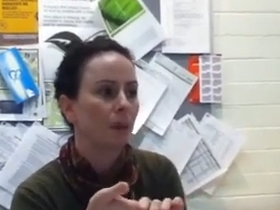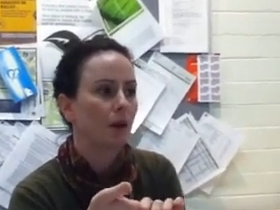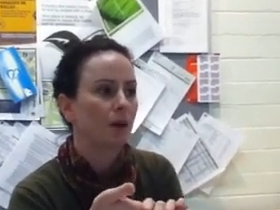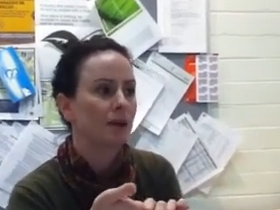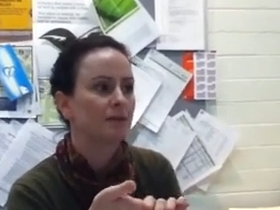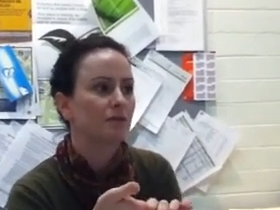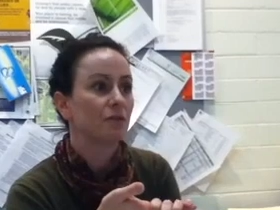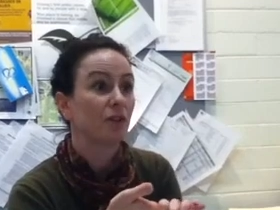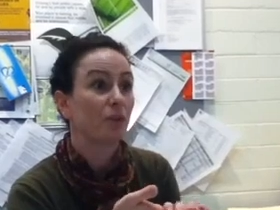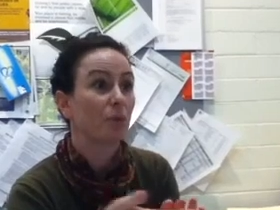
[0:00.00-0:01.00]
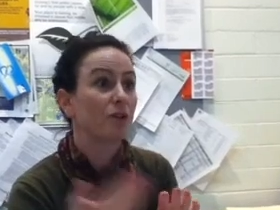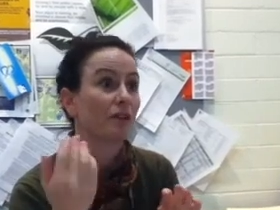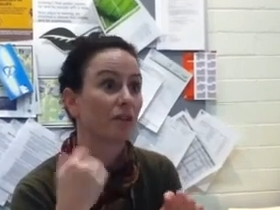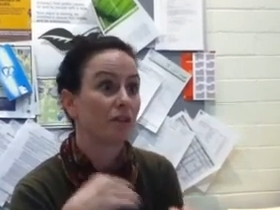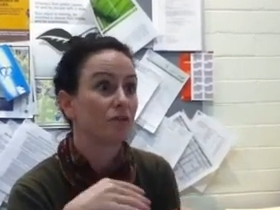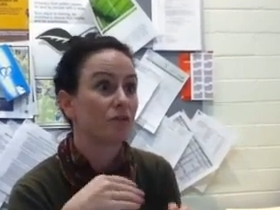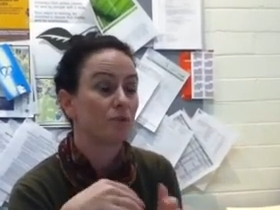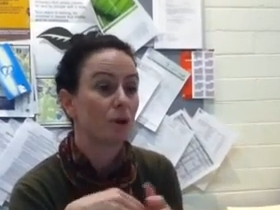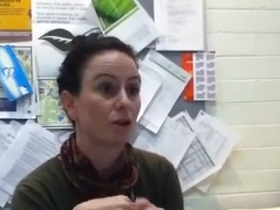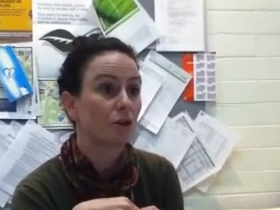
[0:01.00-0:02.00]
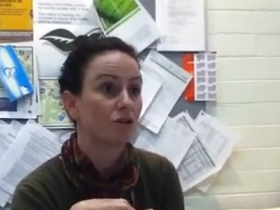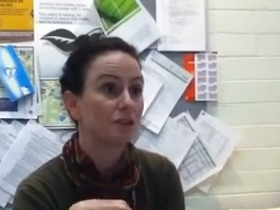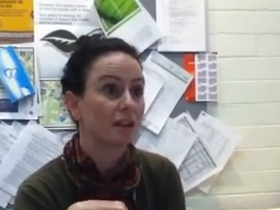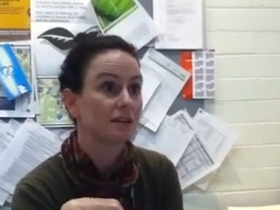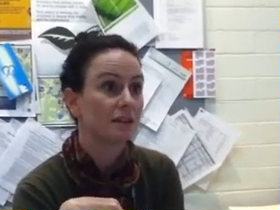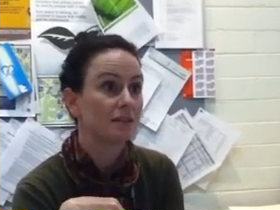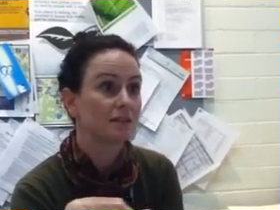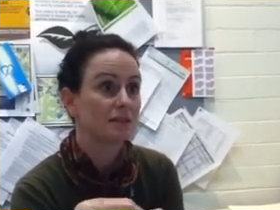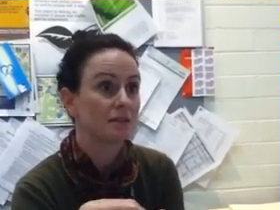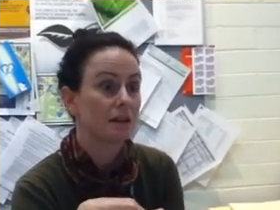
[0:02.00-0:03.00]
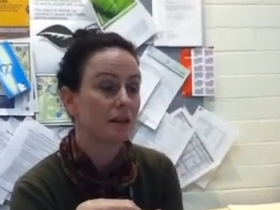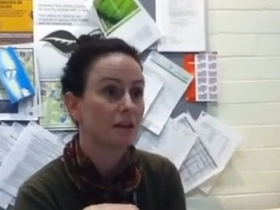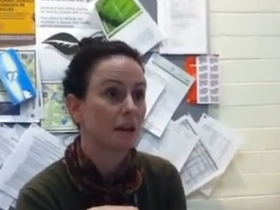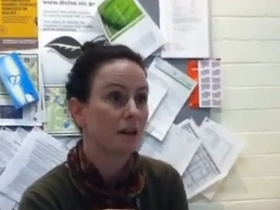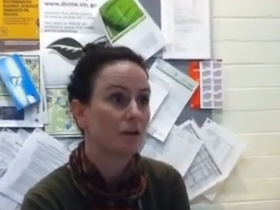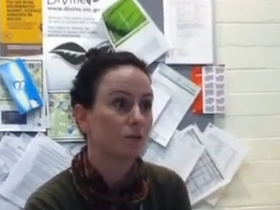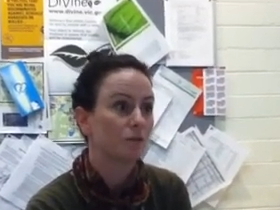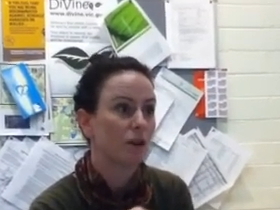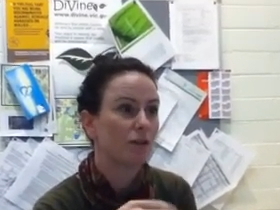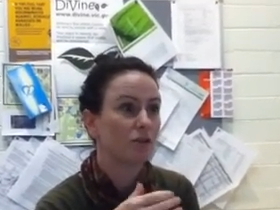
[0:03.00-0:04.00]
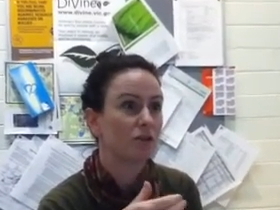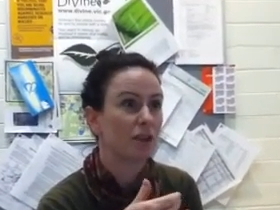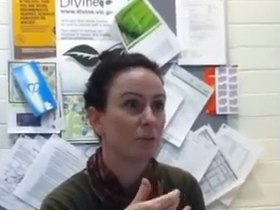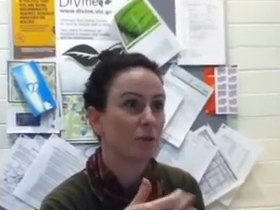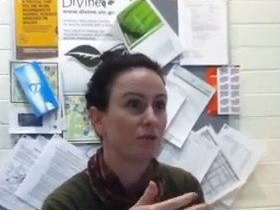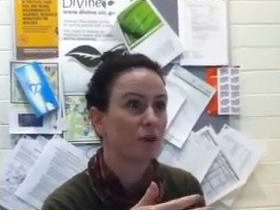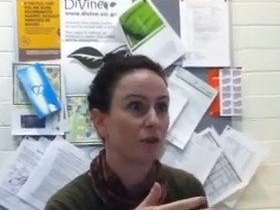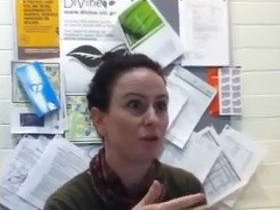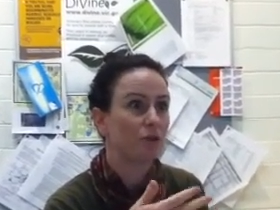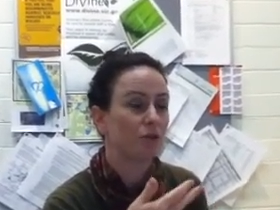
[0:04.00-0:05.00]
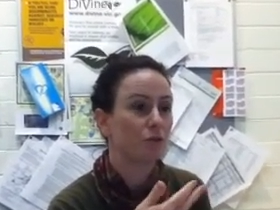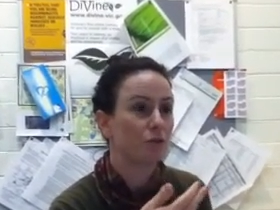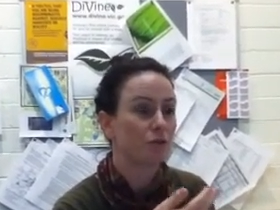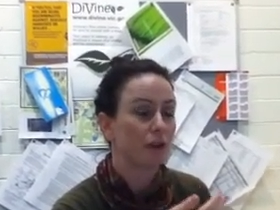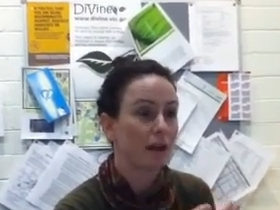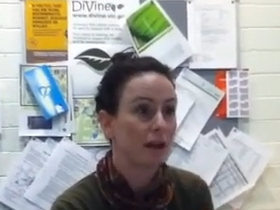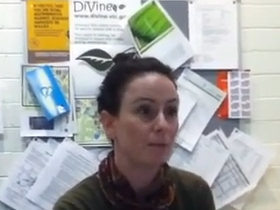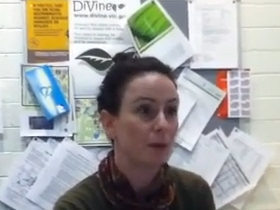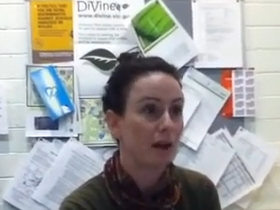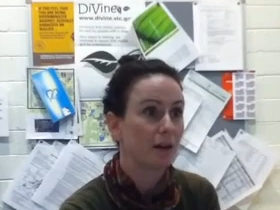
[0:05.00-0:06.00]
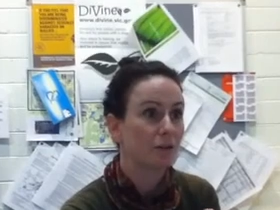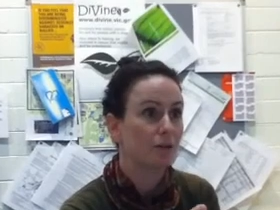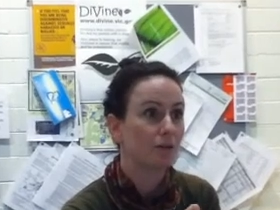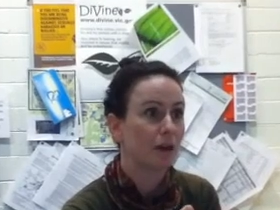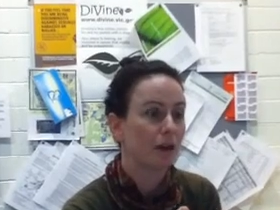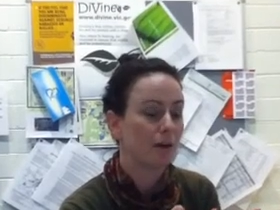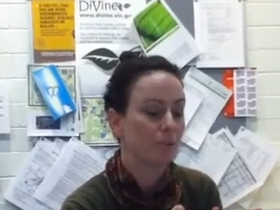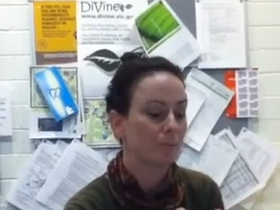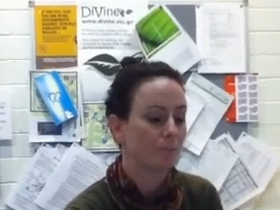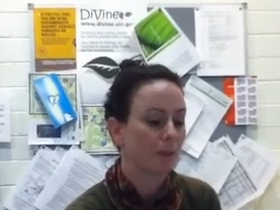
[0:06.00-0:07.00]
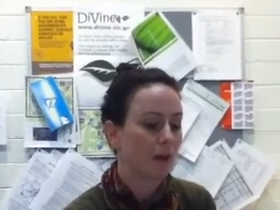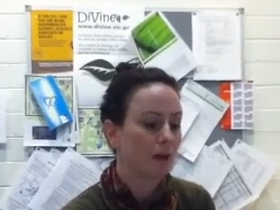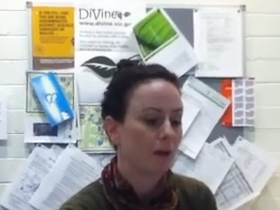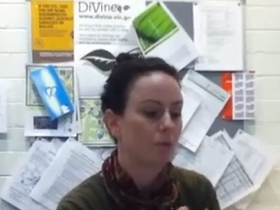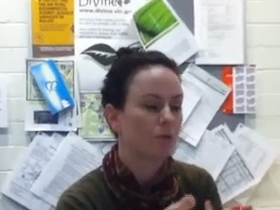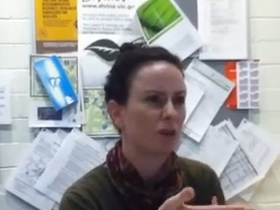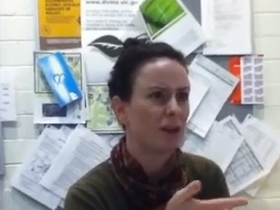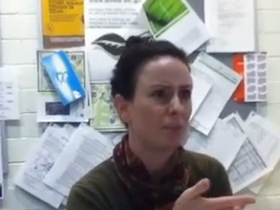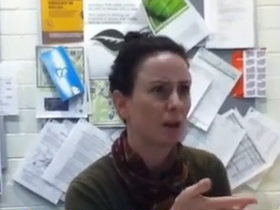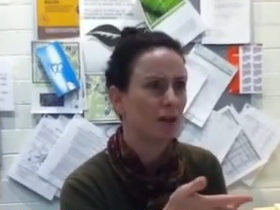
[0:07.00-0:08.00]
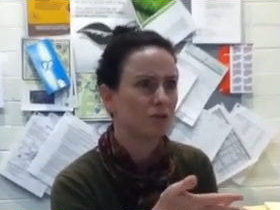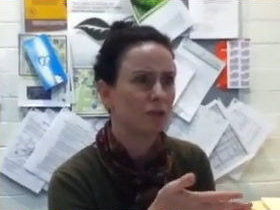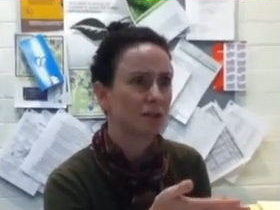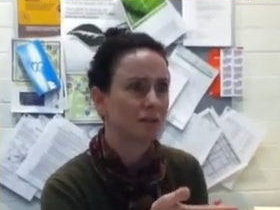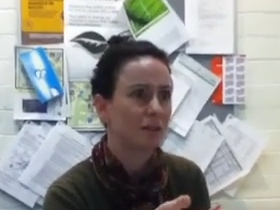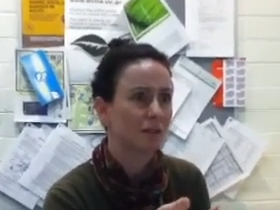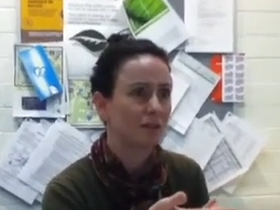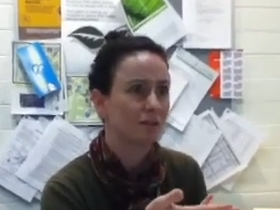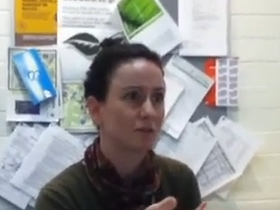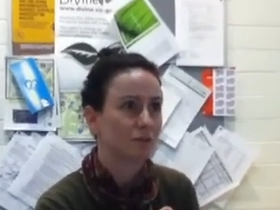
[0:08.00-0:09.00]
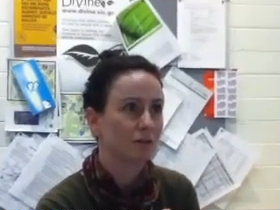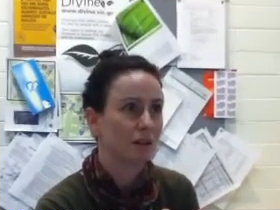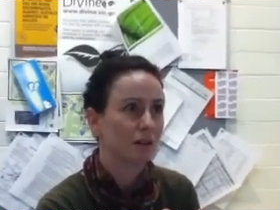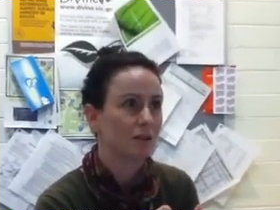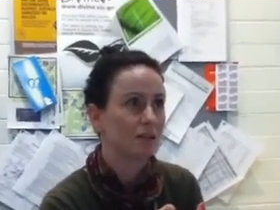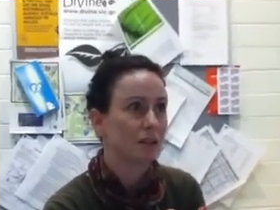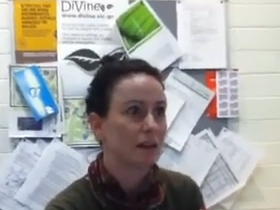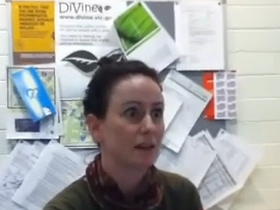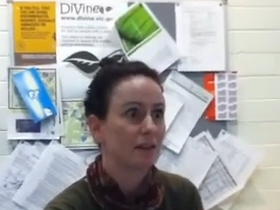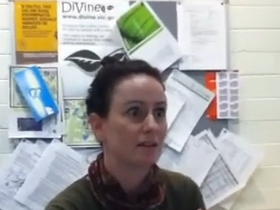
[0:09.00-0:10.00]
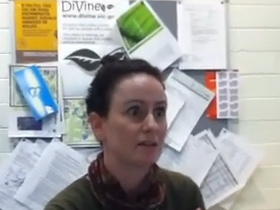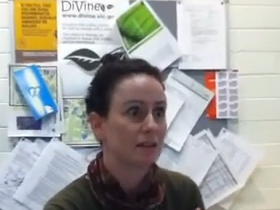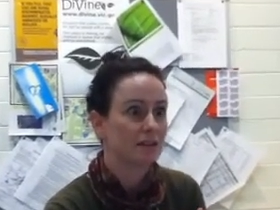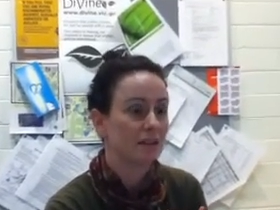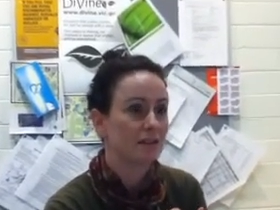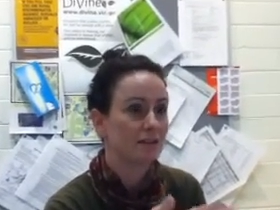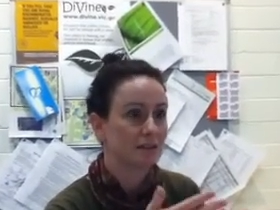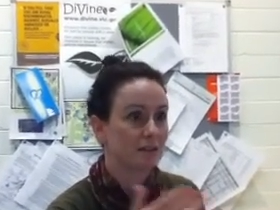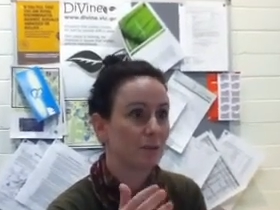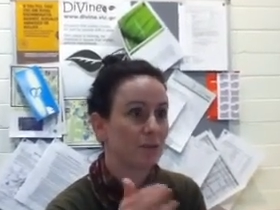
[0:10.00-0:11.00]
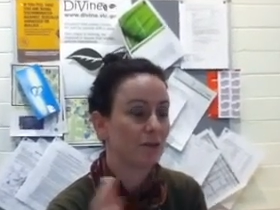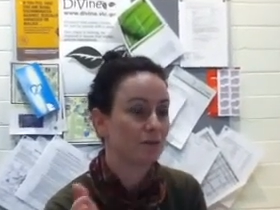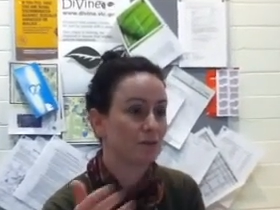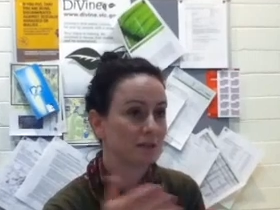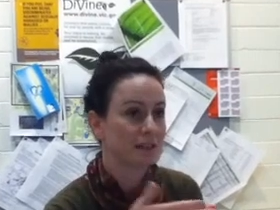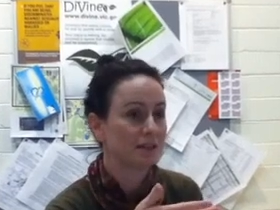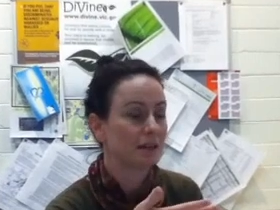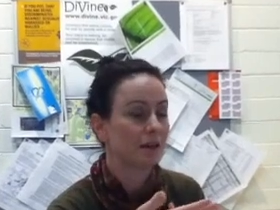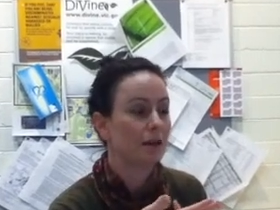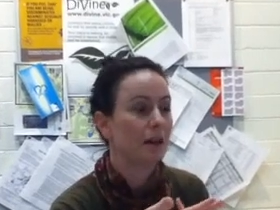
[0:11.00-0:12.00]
I guess the first point is the student might contact us, and they'll either do that by phone or email. Got email address at DR Centre, Disability Resource Centre,